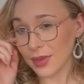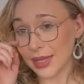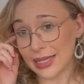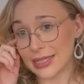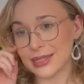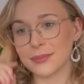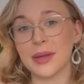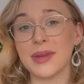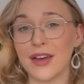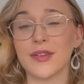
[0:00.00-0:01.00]
is
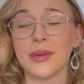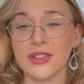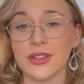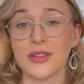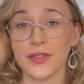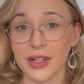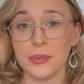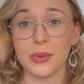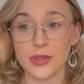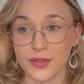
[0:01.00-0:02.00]
maybe affirmations are very
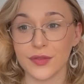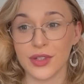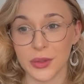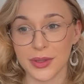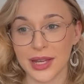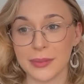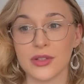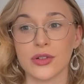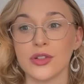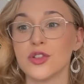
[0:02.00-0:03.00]
important for you, okay? Make
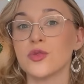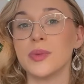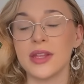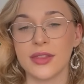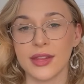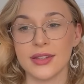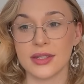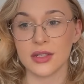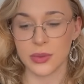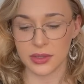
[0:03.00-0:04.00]
sure you speak things
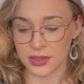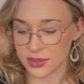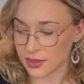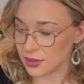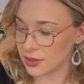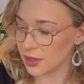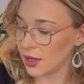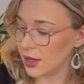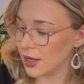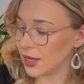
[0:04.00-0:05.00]
into existence.
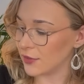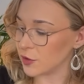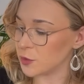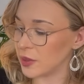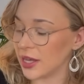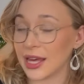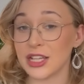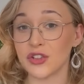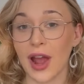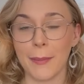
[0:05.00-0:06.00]
If you're speaking
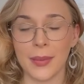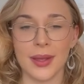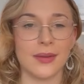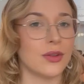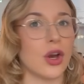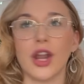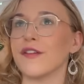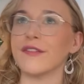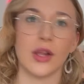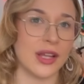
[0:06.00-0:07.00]
entrapment, you're going
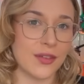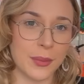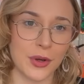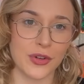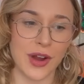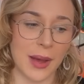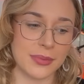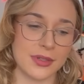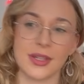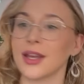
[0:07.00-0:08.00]
to feel even more
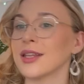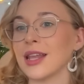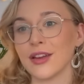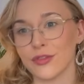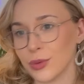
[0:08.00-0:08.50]
trapped and life